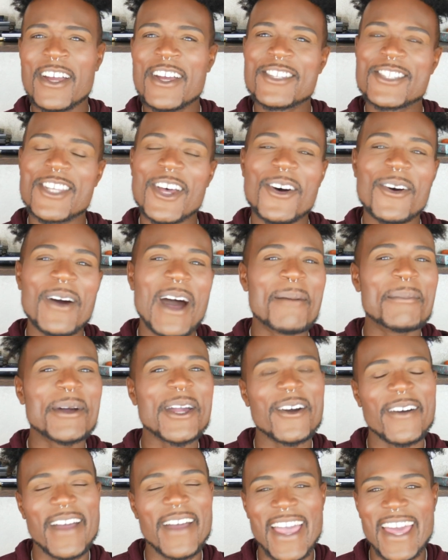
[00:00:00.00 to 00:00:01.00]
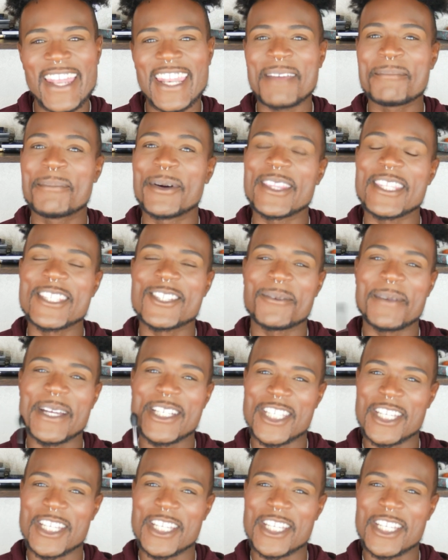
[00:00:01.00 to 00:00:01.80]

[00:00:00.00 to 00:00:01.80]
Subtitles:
So I'm gonna go ahead and put this on my